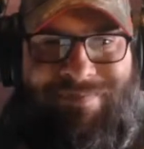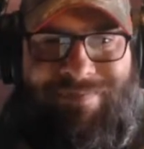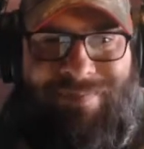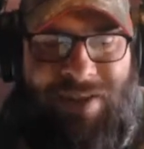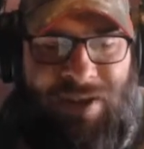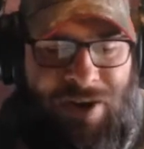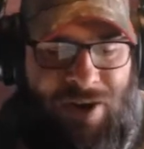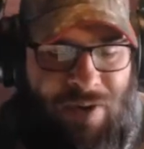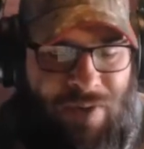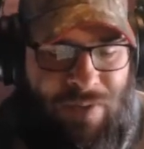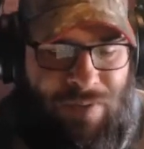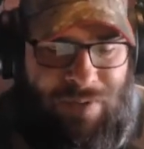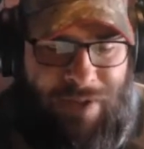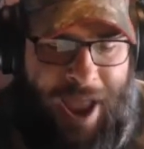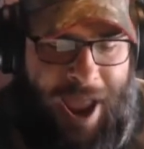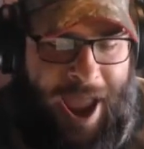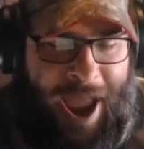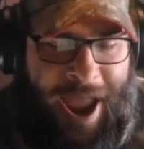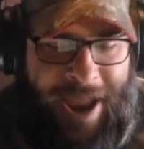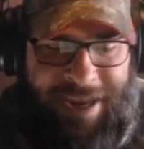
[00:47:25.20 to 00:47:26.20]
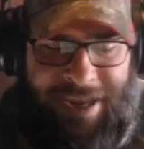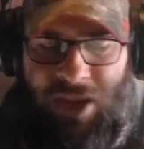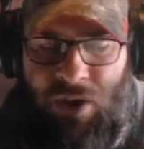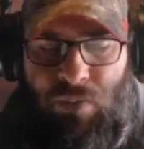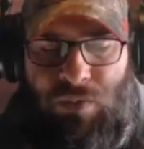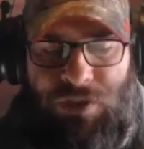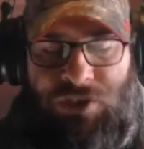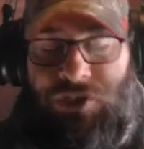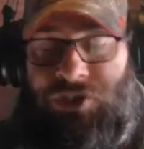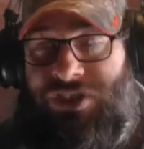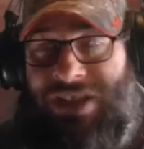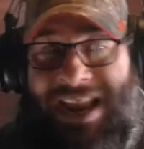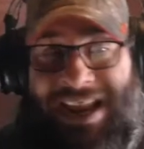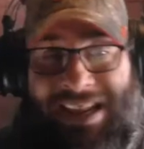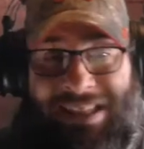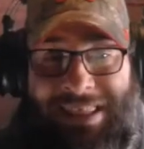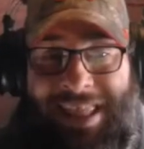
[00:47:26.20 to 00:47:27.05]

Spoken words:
you know, I get what you're saying.